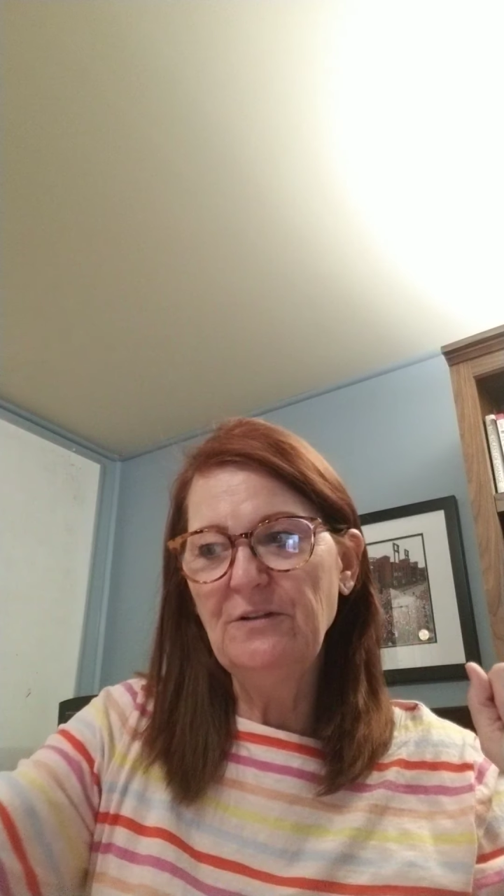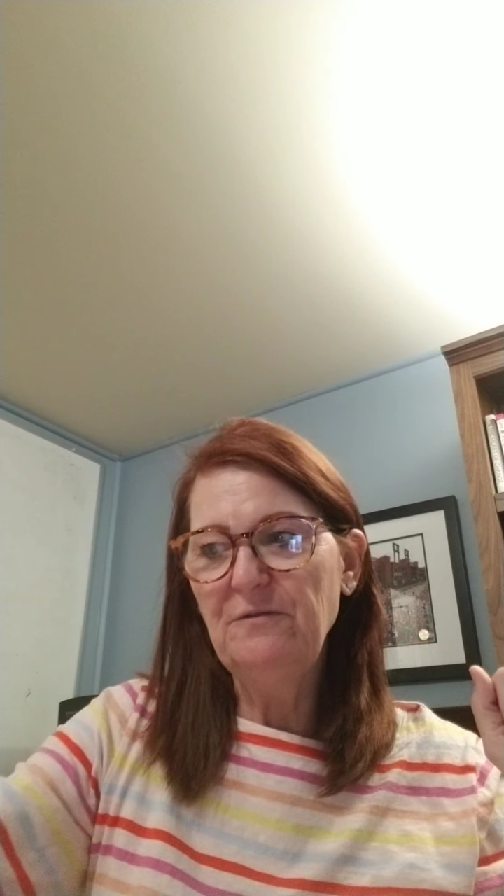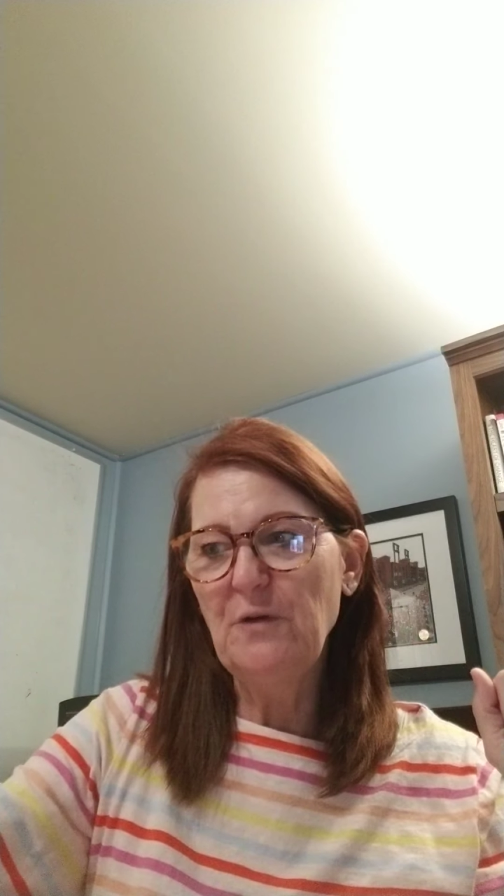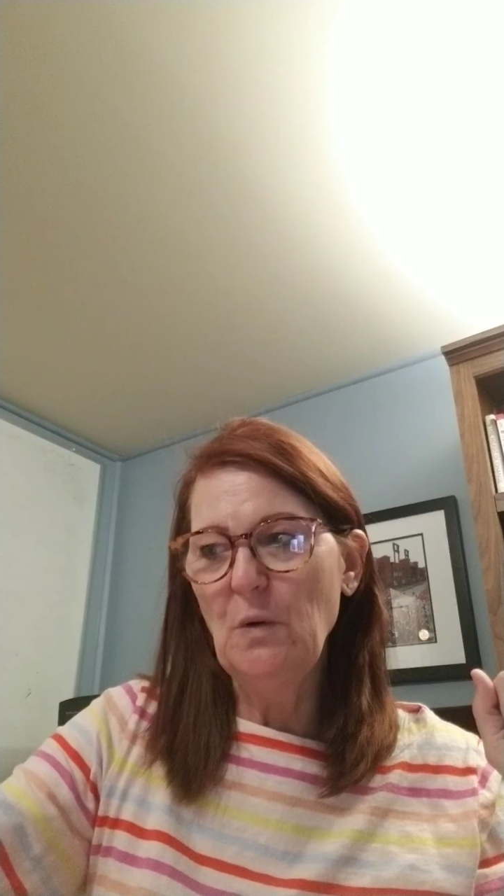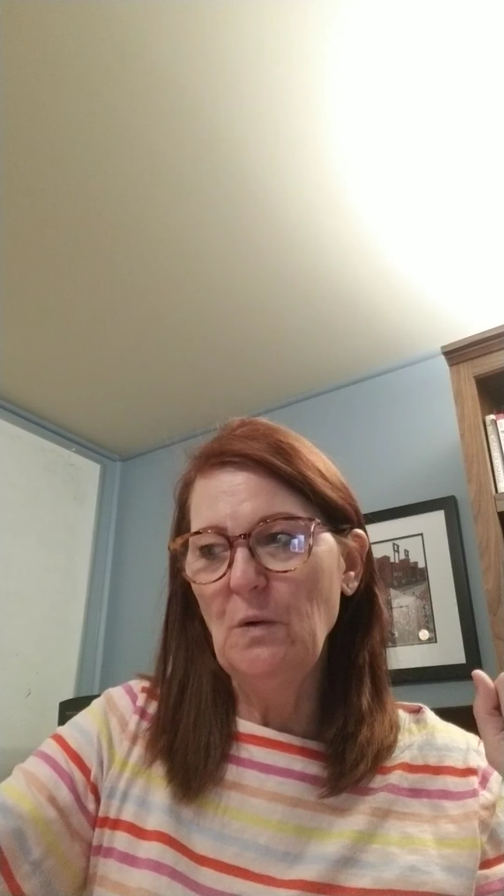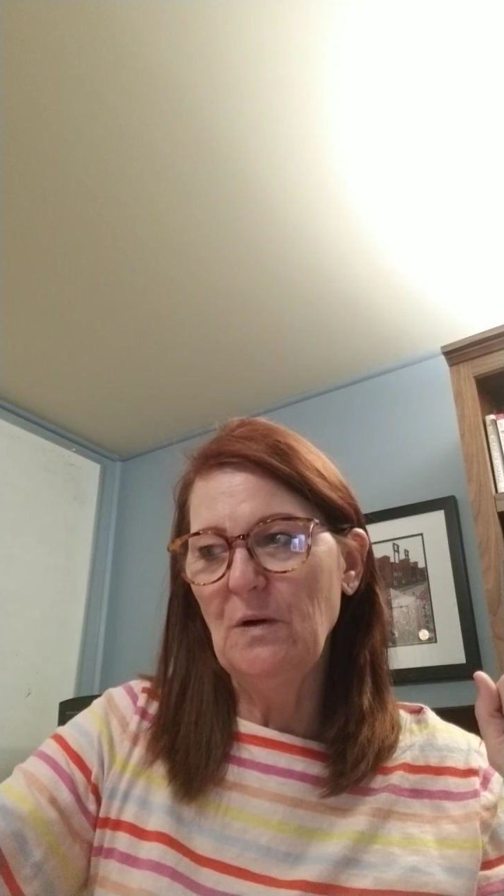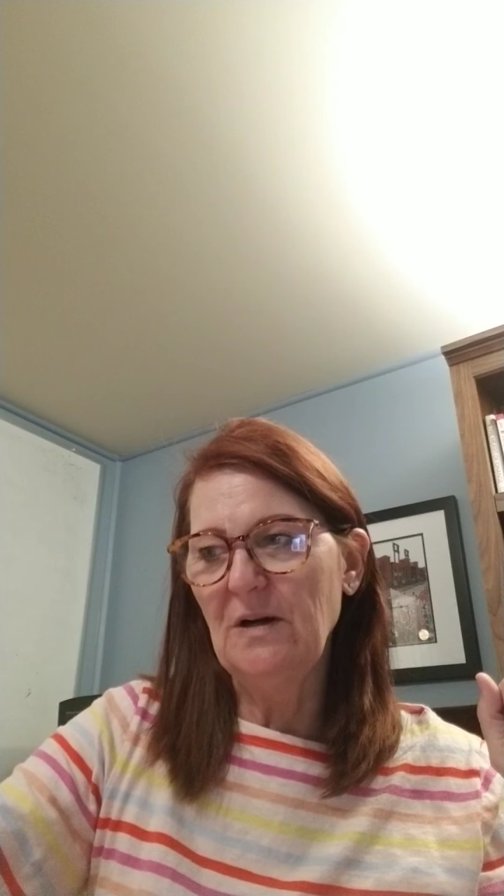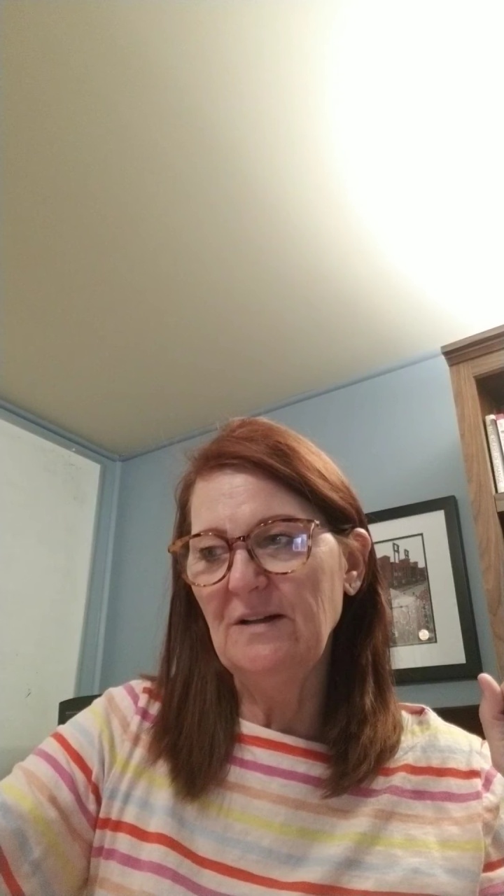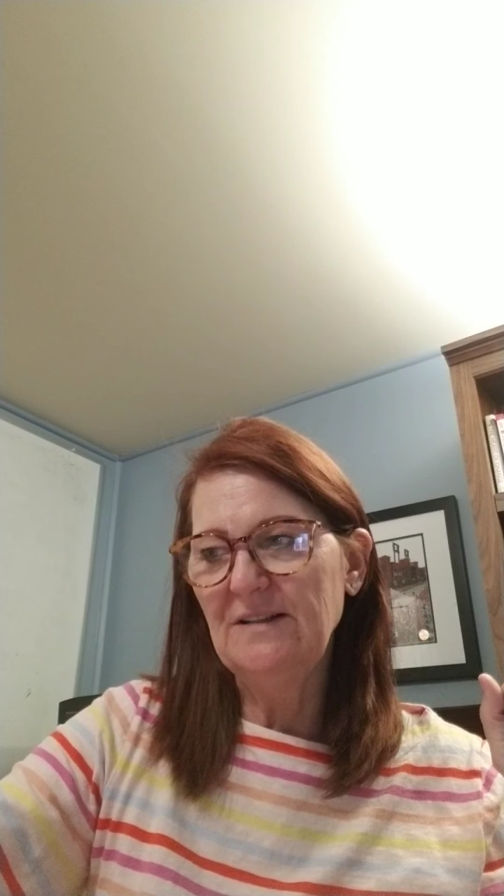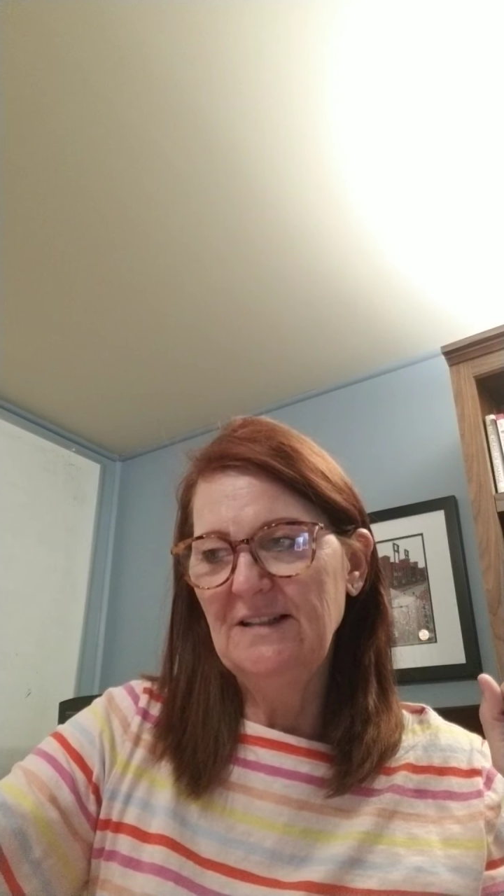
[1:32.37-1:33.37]

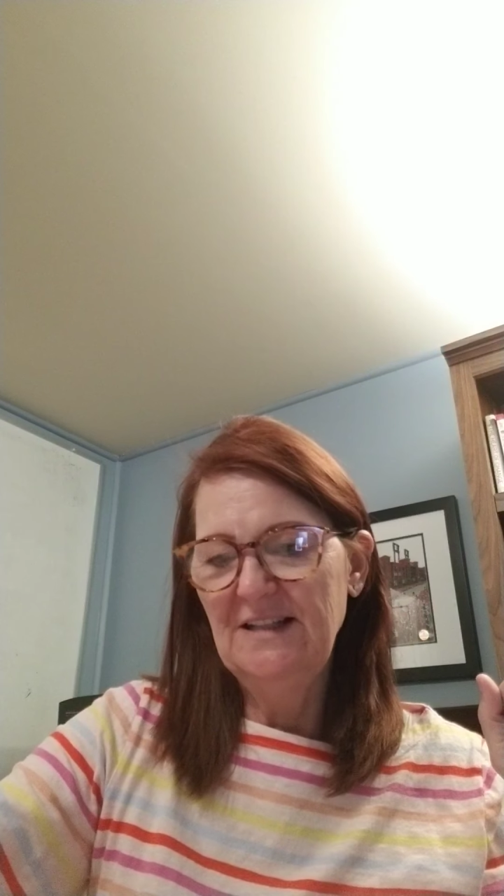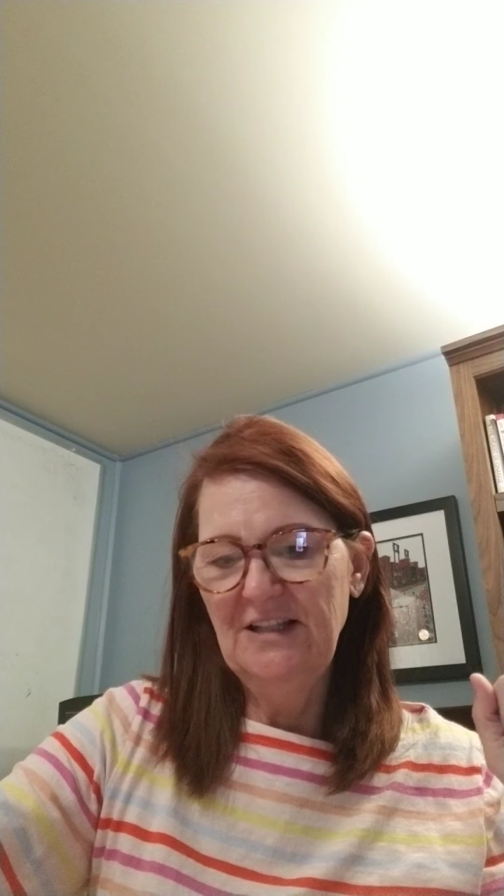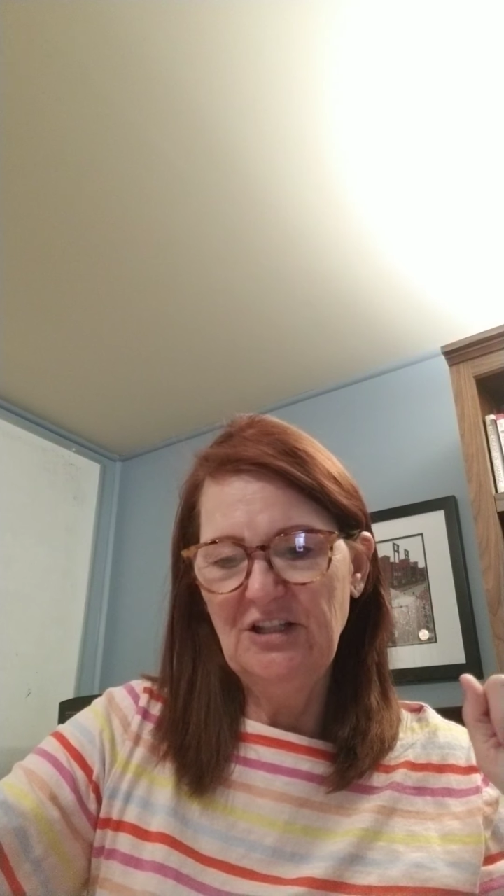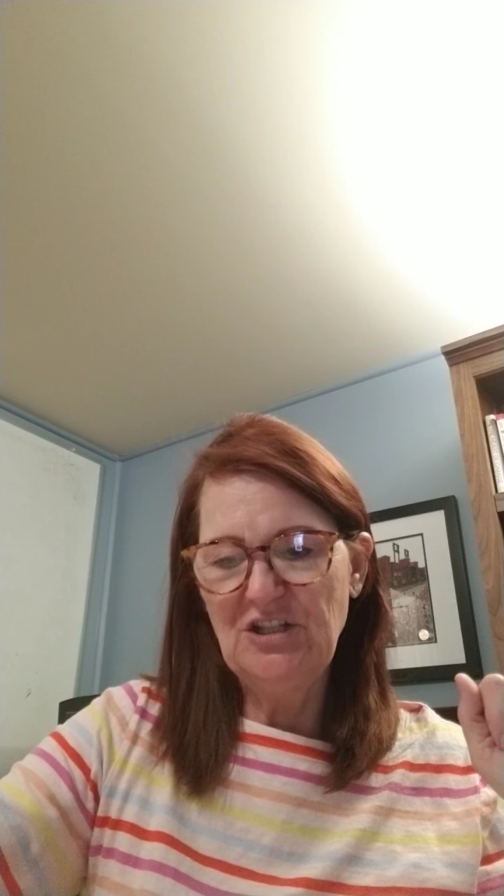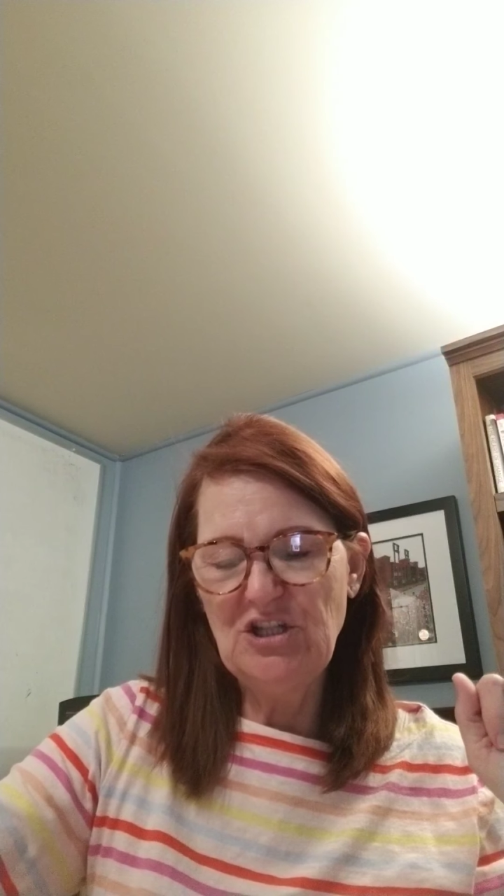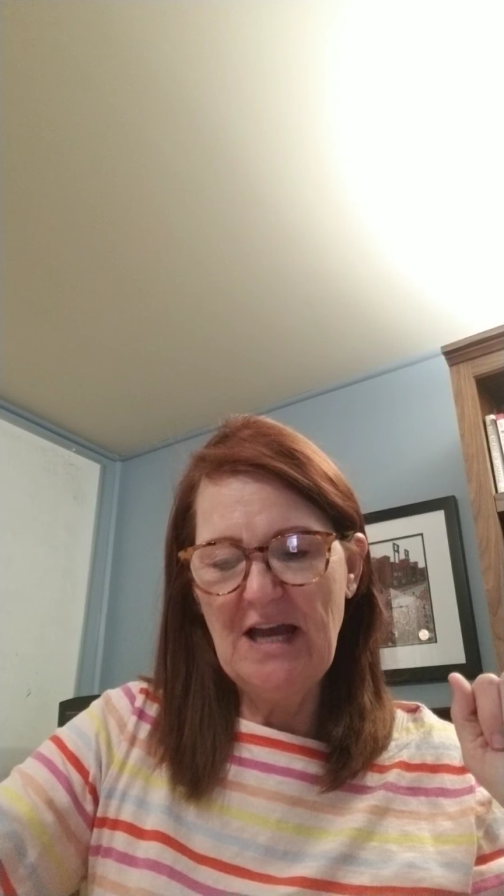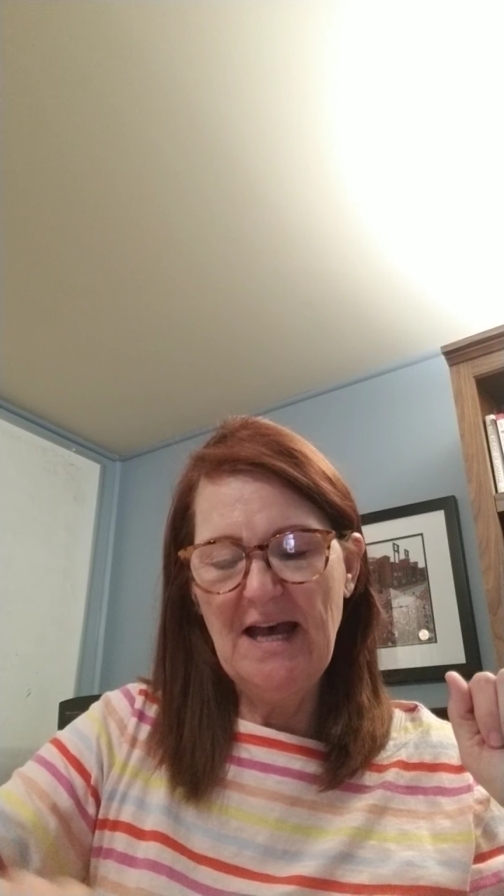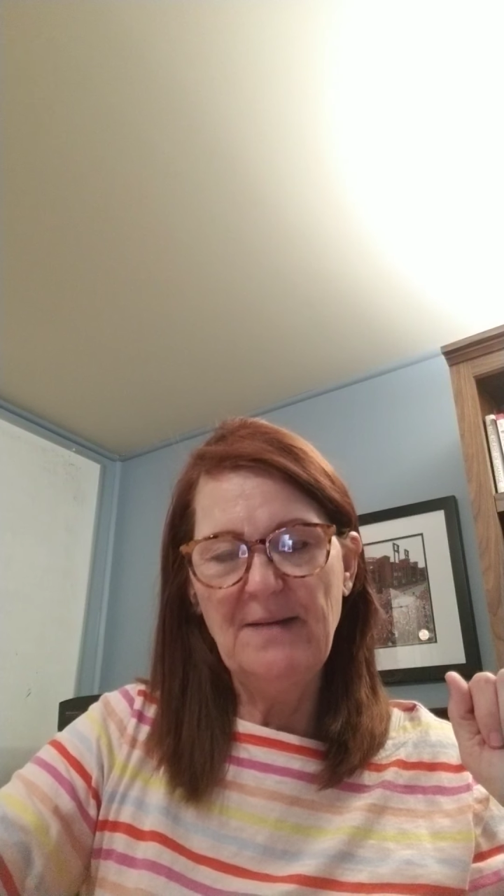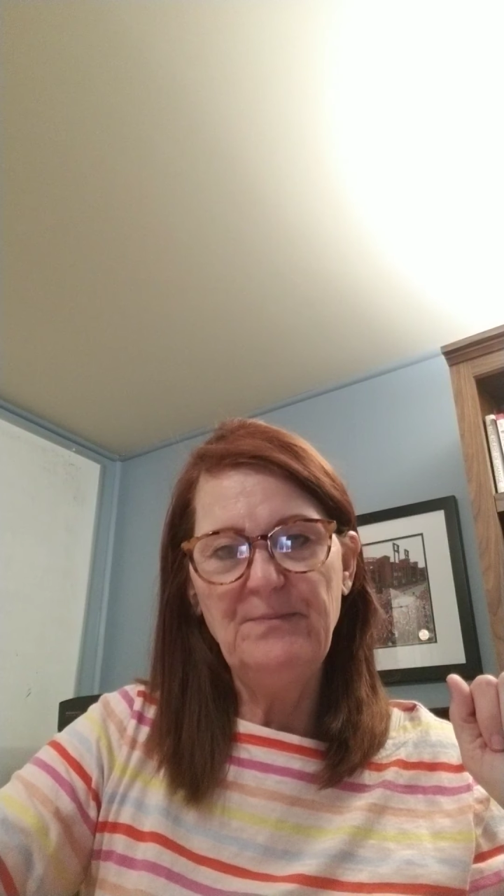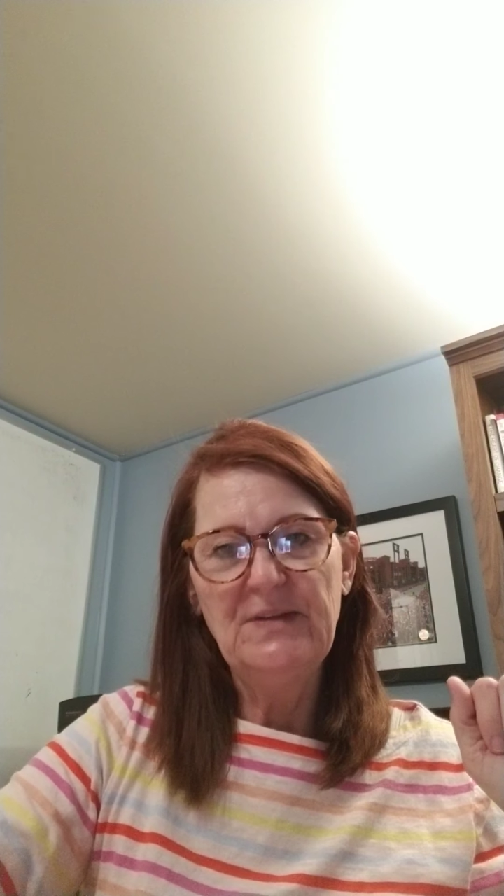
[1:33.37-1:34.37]
four. Good job.